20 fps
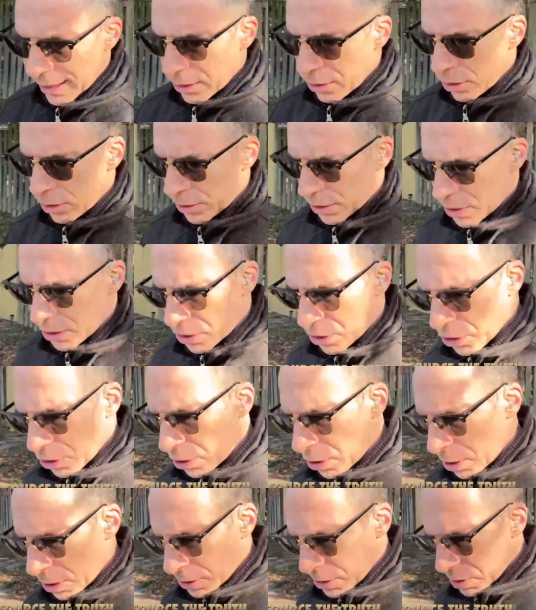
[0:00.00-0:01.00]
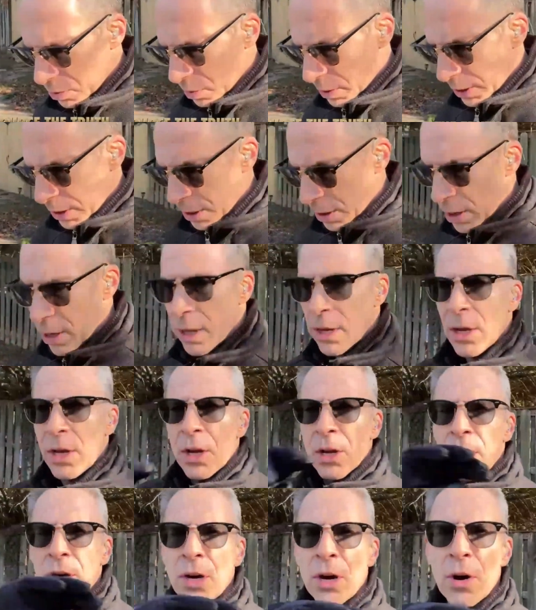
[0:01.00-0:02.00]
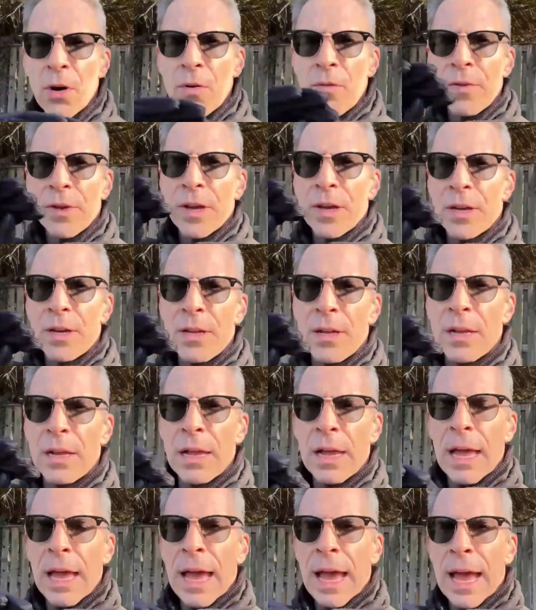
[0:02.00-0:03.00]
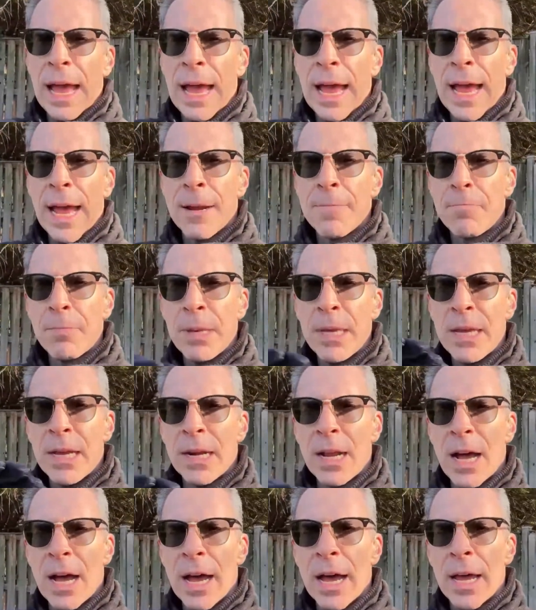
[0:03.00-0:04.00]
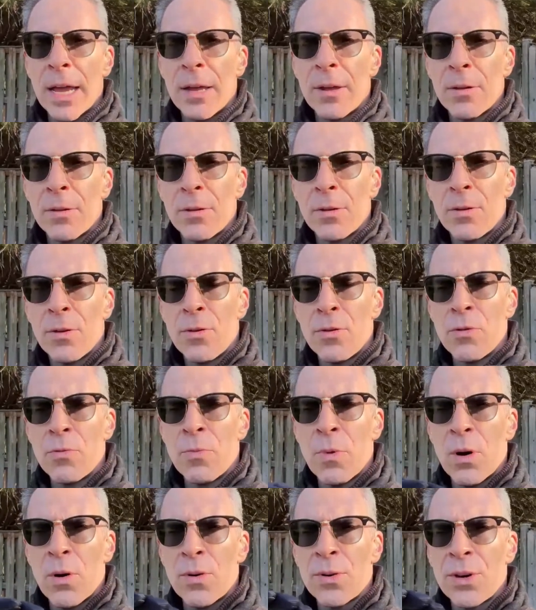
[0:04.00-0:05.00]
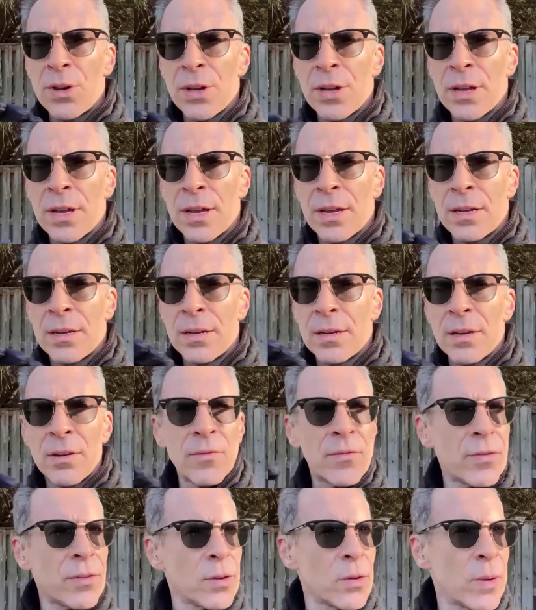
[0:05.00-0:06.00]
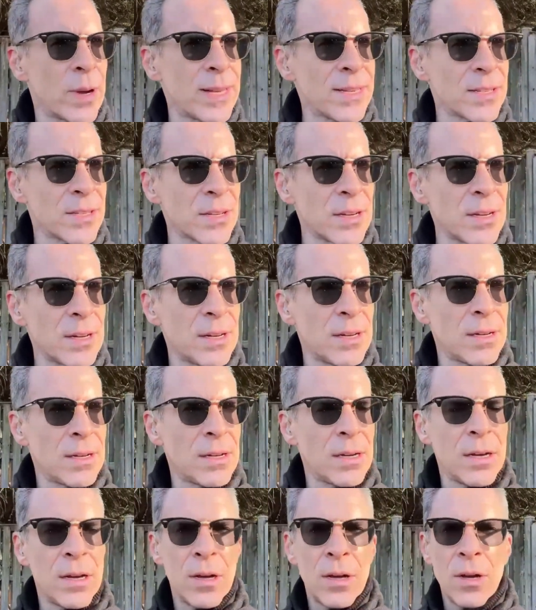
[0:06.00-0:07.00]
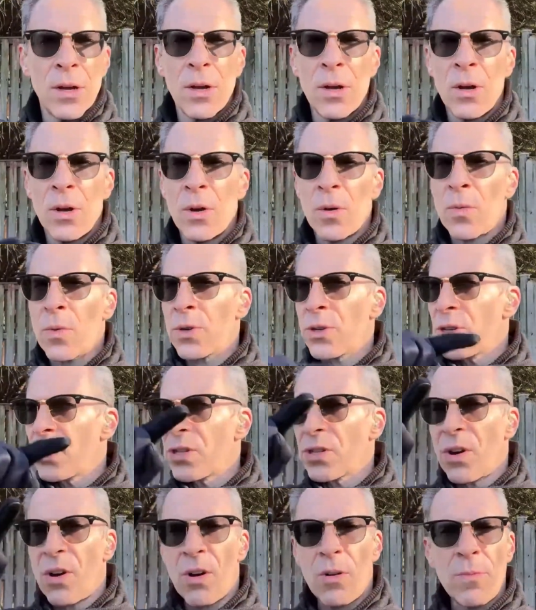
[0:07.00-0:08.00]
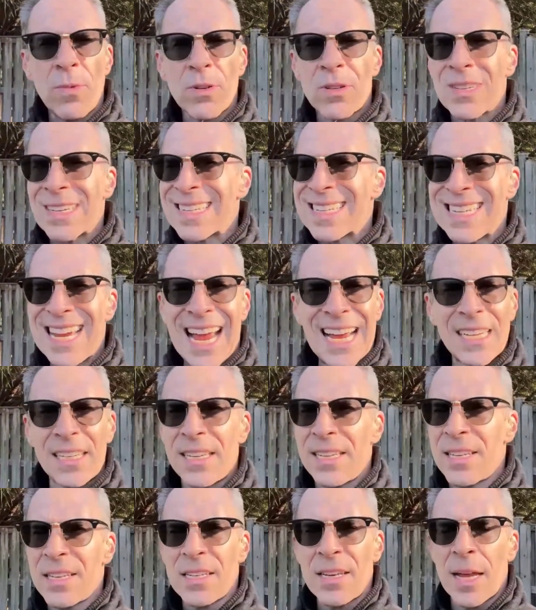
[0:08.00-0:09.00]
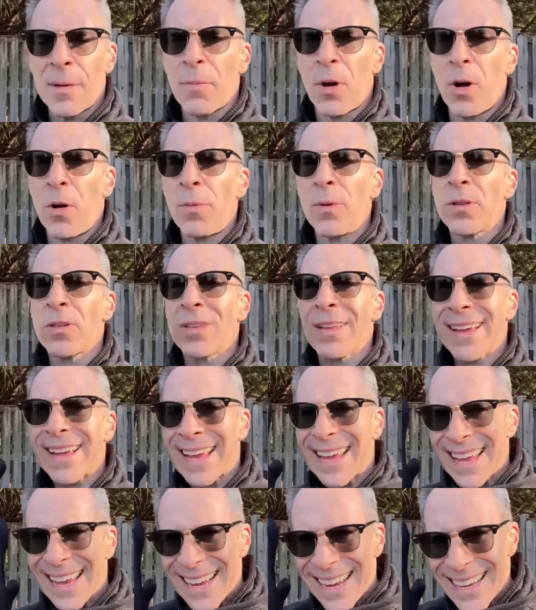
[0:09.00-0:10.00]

all these charts where COVID and P&I, pneumonia and influenza, were just almost exactly the same. Almost like